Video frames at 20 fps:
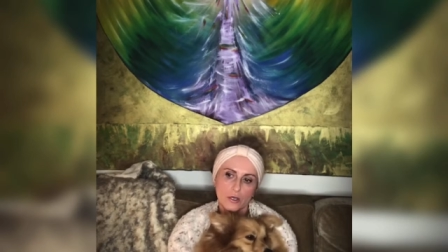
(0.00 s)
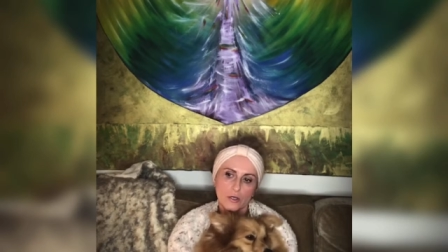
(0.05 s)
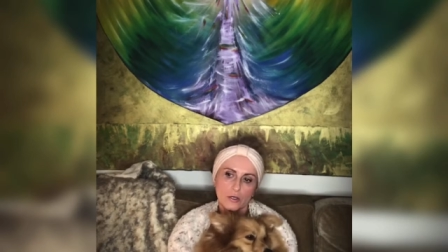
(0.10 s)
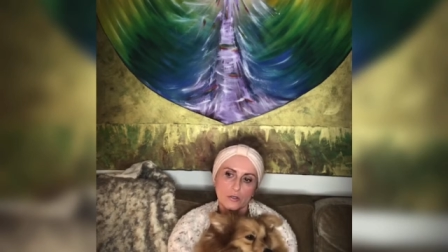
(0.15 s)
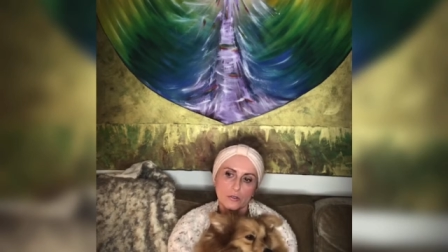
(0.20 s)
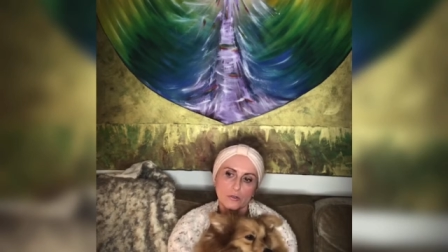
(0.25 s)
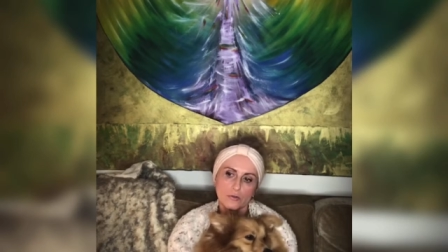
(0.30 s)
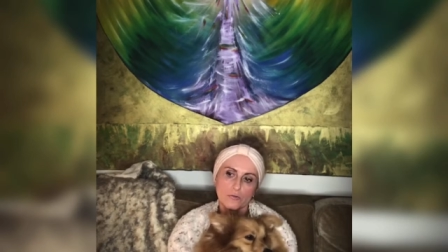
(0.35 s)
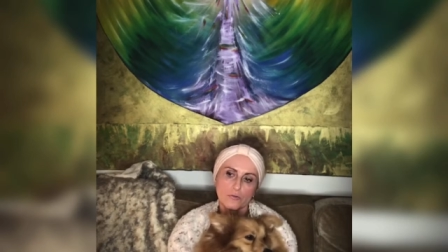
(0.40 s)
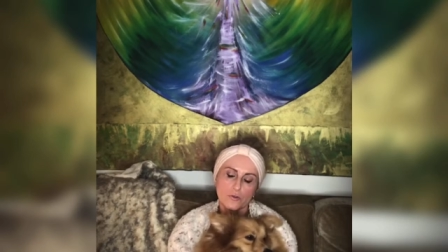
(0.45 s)

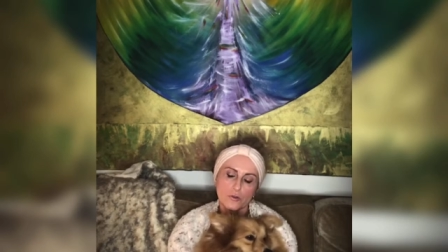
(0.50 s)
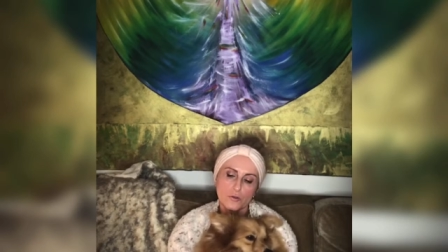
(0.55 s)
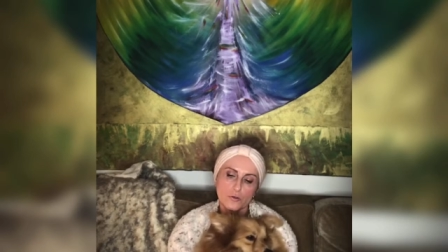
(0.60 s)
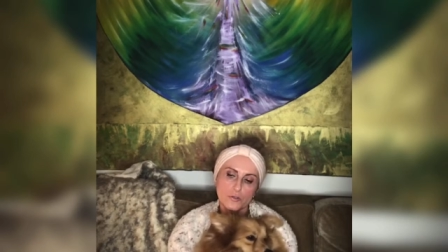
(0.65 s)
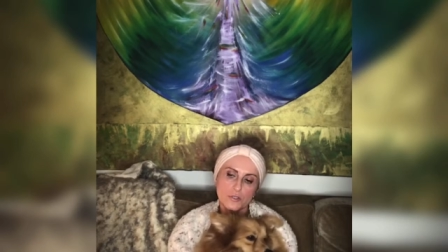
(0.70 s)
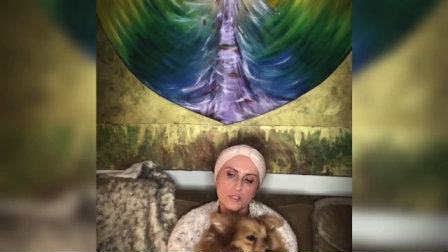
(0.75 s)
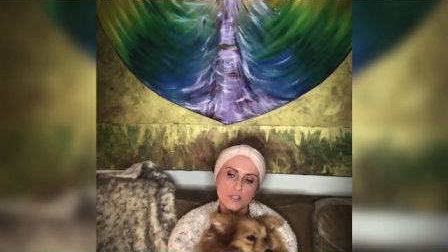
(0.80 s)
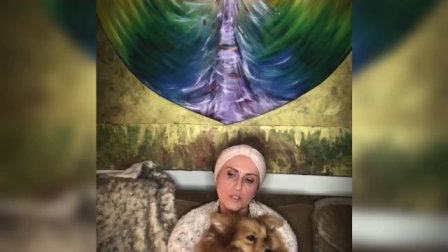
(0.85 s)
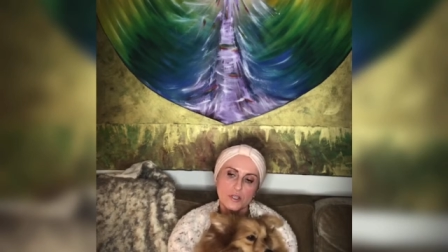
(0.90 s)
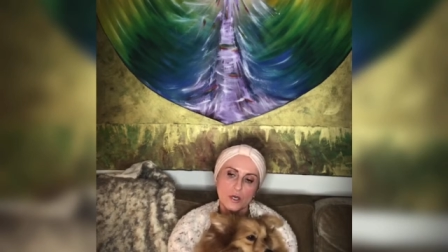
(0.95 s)
you've
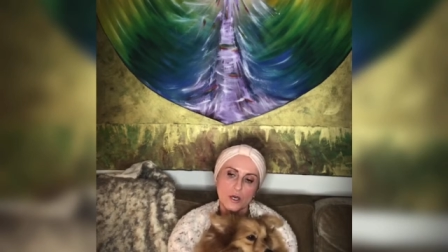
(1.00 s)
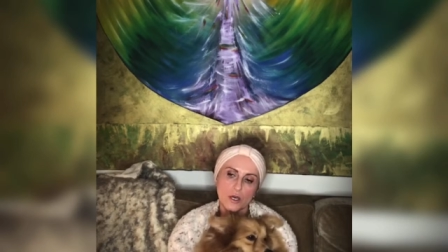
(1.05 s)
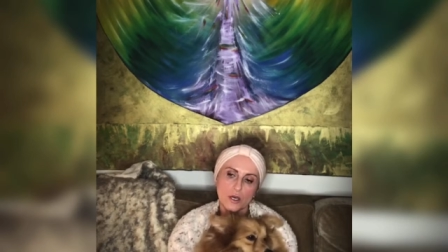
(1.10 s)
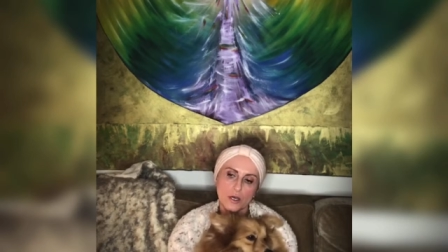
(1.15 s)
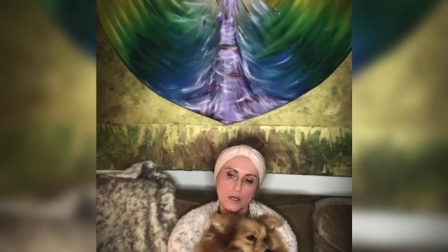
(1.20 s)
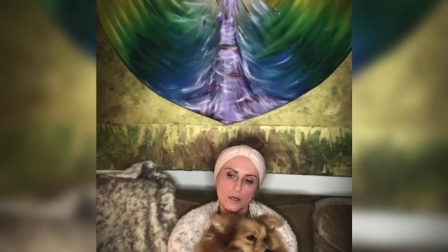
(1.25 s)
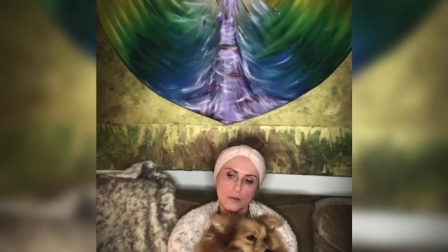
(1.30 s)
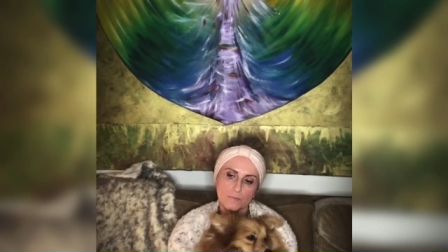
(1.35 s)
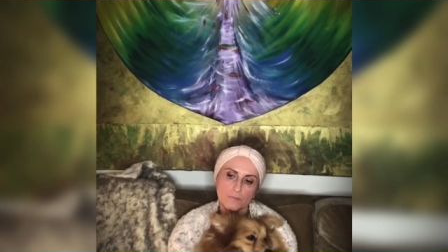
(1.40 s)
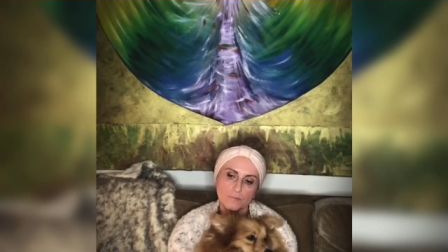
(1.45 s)
used
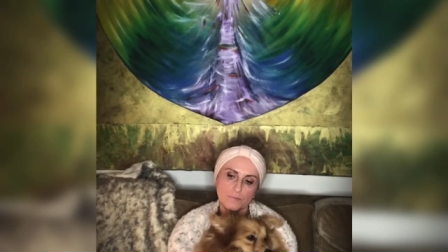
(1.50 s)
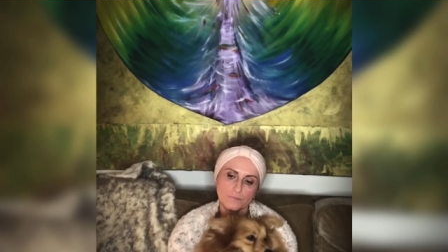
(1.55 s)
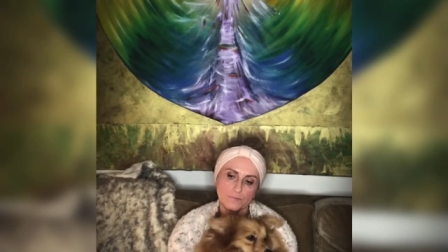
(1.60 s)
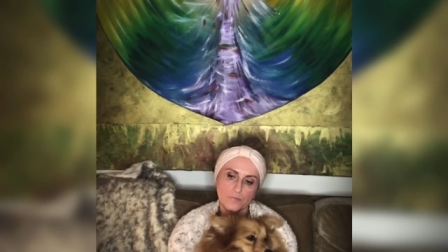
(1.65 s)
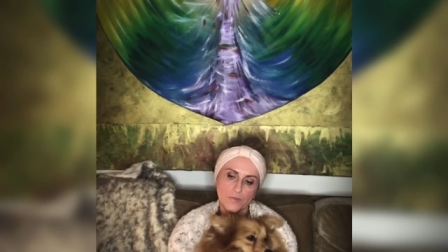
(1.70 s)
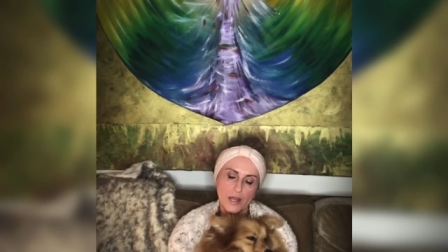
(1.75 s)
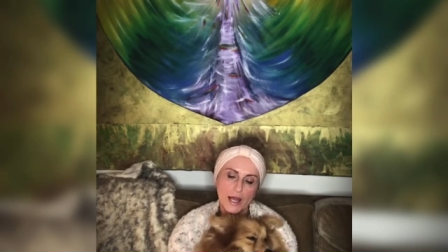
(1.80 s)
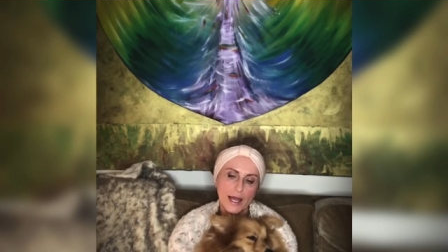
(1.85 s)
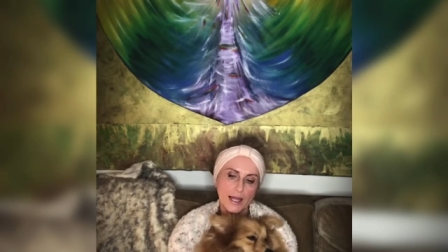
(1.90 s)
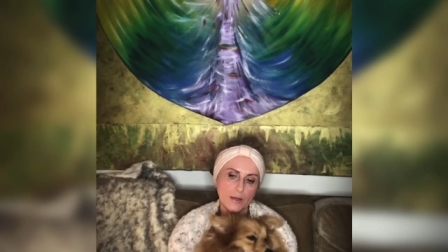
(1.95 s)
the
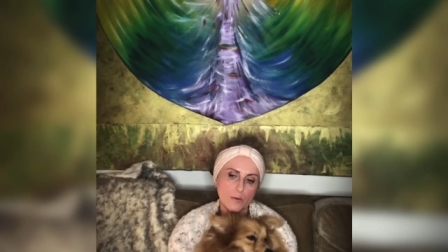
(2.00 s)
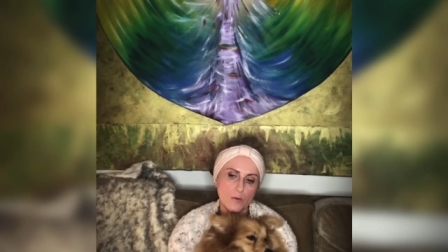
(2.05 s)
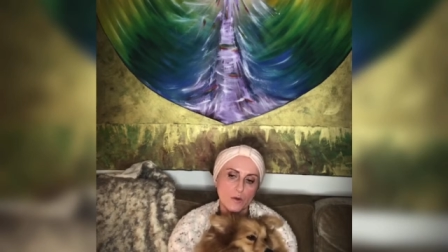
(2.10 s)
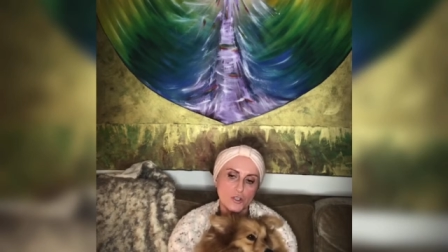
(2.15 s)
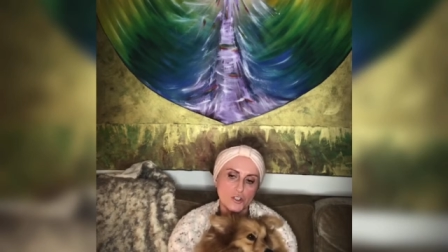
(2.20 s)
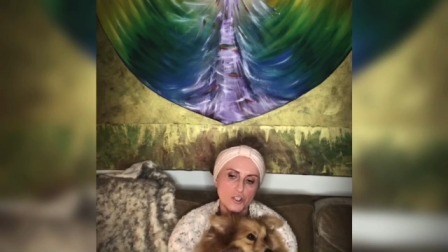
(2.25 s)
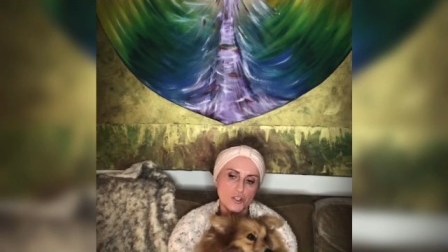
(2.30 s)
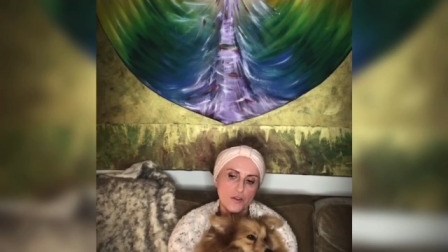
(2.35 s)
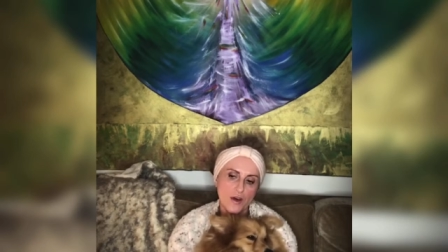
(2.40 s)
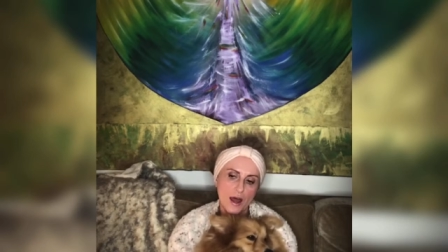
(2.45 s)

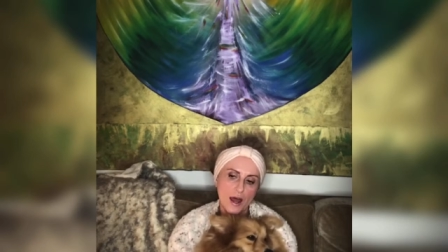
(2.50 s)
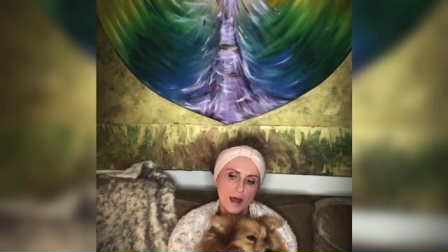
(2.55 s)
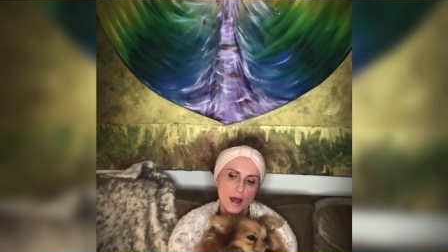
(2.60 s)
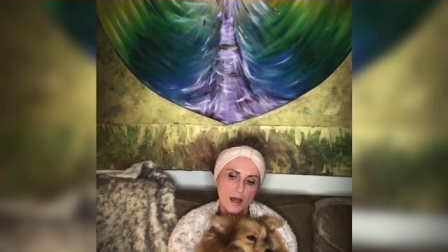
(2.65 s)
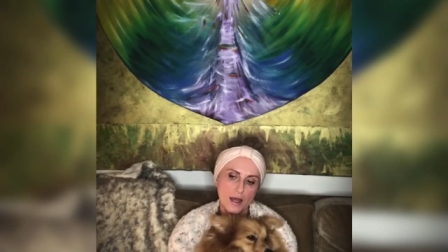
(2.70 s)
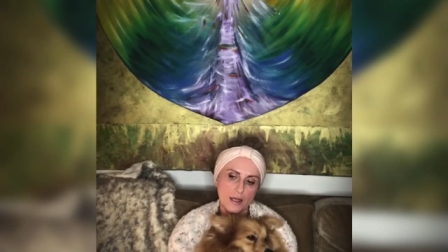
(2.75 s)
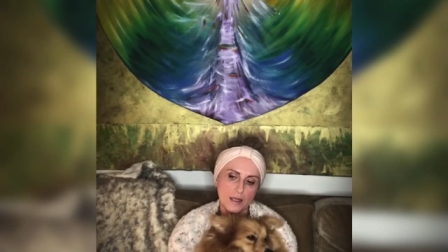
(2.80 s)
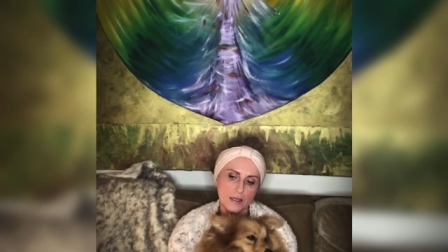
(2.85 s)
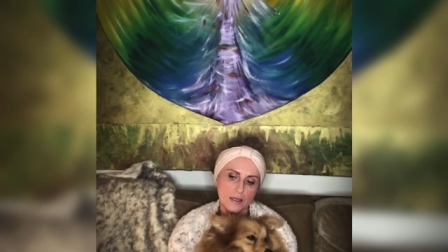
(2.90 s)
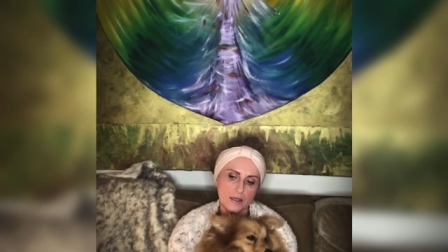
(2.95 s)
language that
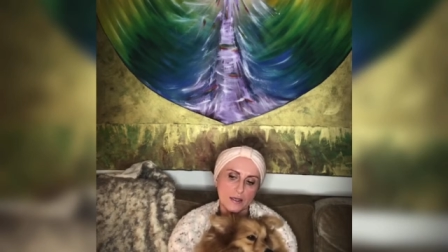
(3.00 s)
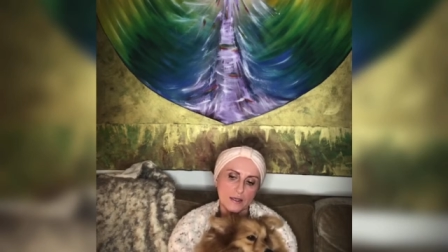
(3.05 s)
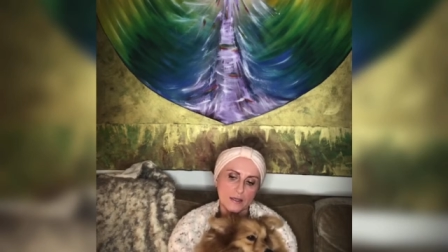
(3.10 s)
I